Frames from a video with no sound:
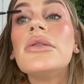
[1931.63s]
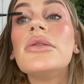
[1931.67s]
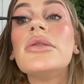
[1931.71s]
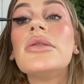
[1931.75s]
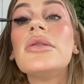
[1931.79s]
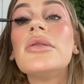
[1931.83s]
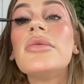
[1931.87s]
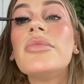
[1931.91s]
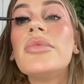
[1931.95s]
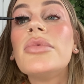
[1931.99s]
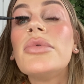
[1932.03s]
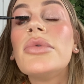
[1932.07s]

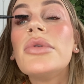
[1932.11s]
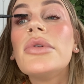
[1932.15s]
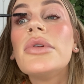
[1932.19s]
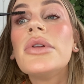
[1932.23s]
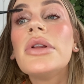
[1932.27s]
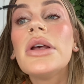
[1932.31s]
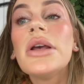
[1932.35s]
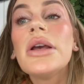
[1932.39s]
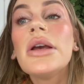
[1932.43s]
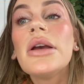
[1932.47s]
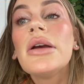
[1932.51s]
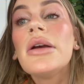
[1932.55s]

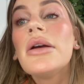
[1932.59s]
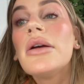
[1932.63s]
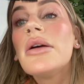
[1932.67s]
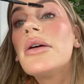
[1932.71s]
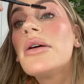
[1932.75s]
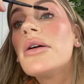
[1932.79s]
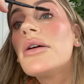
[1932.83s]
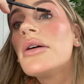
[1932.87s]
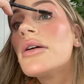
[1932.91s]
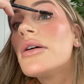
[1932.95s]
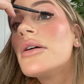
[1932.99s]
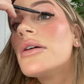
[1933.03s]
spoolie.
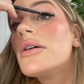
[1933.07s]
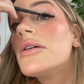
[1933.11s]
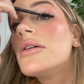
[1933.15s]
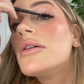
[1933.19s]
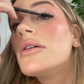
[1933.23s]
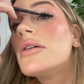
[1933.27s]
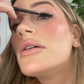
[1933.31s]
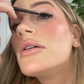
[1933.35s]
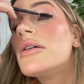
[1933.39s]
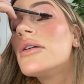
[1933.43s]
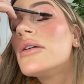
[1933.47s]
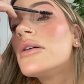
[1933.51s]

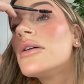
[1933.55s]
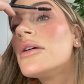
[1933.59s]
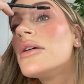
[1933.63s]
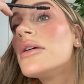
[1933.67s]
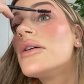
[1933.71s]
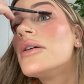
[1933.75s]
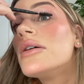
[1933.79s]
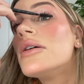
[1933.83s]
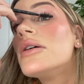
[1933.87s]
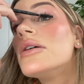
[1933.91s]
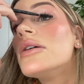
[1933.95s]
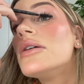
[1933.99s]

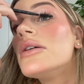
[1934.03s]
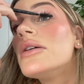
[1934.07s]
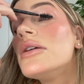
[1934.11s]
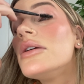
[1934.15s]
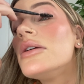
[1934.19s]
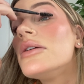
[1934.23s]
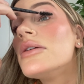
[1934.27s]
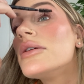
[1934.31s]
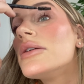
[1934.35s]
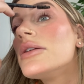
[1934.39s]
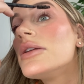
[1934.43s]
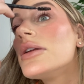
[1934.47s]

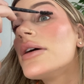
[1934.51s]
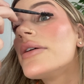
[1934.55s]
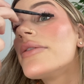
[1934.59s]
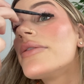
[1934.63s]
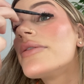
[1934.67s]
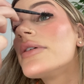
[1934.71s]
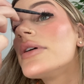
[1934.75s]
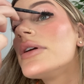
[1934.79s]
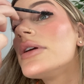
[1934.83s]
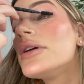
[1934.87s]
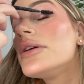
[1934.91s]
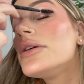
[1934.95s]
You can
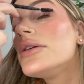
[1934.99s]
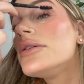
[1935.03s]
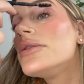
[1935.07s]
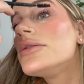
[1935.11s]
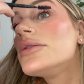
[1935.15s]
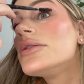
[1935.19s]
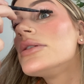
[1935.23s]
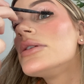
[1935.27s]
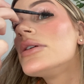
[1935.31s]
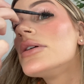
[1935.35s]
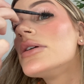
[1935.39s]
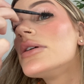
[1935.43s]
definitely
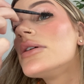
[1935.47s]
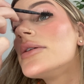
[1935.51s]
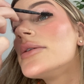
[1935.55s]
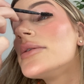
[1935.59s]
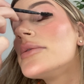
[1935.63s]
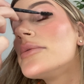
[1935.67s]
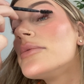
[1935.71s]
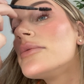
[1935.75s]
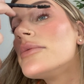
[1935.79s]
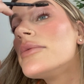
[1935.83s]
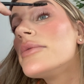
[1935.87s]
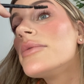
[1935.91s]
use a
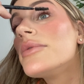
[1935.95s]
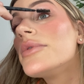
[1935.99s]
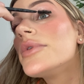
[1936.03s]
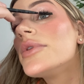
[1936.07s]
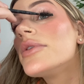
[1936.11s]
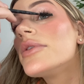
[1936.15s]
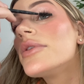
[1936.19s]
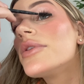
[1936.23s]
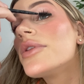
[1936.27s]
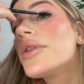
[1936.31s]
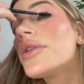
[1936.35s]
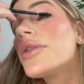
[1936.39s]

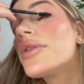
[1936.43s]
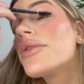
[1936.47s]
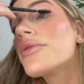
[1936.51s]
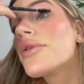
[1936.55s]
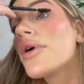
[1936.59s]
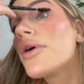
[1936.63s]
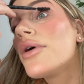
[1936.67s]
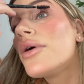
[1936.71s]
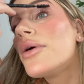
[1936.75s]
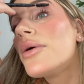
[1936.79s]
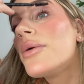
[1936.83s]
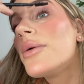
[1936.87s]

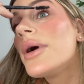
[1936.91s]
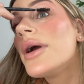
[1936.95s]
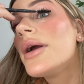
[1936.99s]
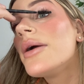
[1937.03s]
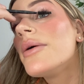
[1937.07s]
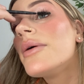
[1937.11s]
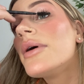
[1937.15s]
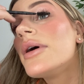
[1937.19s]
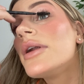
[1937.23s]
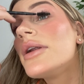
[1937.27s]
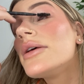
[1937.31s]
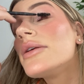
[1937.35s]
throwaway
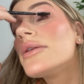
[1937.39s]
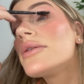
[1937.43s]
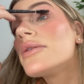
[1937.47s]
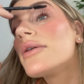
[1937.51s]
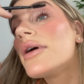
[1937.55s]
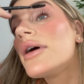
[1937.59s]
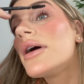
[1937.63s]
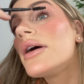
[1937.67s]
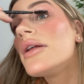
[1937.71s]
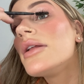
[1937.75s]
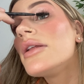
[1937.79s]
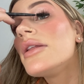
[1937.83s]
one as
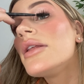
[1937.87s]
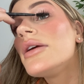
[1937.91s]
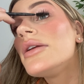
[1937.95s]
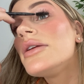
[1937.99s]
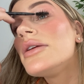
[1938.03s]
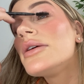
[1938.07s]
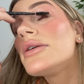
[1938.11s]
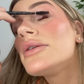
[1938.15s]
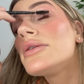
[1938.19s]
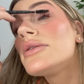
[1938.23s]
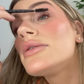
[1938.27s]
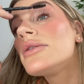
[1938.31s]
well.
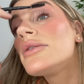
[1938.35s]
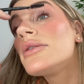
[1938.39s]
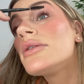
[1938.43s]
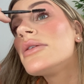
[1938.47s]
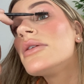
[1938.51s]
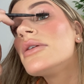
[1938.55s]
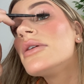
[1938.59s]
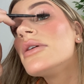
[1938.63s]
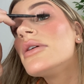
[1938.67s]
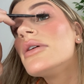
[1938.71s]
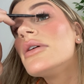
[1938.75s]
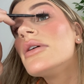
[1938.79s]

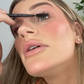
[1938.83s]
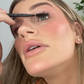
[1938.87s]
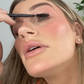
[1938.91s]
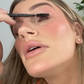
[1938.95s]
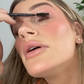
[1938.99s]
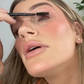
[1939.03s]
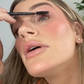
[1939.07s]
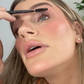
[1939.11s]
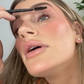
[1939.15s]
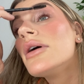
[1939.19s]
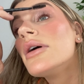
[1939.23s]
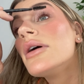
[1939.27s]

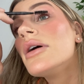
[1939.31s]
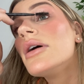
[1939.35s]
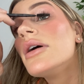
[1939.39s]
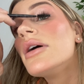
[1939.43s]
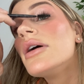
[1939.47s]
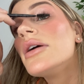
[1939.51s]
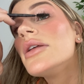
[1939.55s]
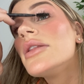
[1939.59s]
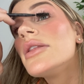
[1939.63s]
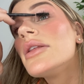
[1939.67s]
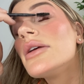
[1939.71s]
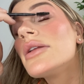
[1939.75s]

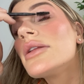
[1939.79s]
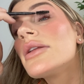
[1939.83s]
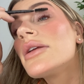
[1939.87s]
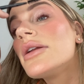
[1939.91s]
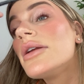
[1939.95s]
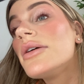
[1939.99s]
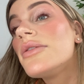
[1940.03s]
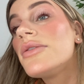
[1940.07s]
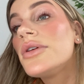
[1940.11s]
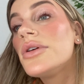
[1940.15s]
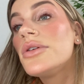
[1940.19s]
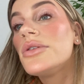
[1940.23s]
I think
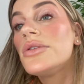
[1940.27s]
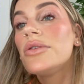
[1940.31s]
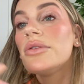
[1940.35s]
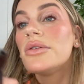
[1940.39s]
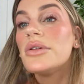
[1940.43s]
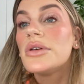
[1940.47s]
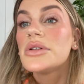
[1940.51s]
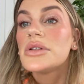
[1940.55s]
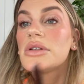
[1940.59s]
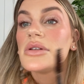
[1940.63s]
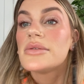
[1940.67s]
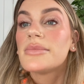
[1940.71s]
that if you
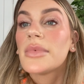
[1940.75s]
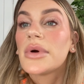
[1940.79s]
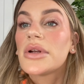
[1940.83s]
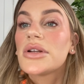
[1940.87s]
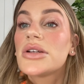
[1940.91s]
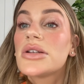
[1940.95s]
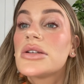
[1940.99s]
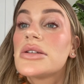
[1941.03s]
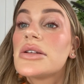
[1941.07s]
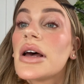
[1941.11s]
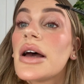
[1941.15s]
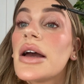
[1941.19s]
do this as
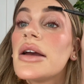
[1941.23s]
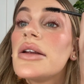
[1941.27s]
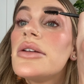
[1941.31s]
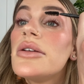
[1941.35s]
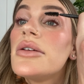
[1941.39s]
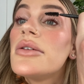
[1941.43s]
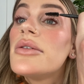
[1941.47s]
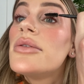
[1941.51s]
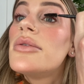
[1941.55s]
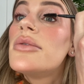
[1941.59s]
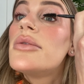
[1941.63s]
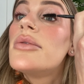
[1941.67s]
much as I
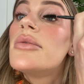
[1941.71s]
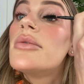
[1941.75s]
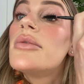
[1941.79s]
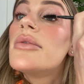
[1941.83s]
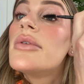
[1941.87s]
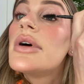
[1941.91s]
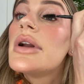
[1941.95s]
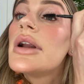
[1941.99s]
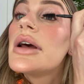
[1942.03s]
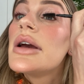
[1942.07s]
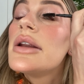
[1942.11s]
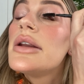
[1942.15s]
do
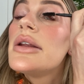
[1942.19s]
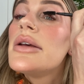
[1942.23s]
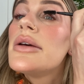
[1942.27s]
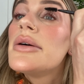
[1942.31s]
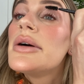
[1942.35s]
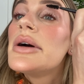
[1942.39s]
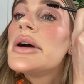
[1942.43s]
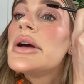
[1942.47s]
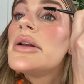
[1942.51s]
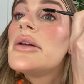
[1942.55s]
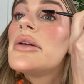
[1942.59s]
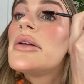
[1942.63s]
when I
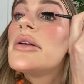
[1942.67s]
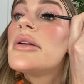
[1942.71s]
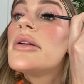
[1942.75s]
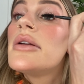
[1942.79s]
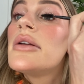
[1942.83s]
do it,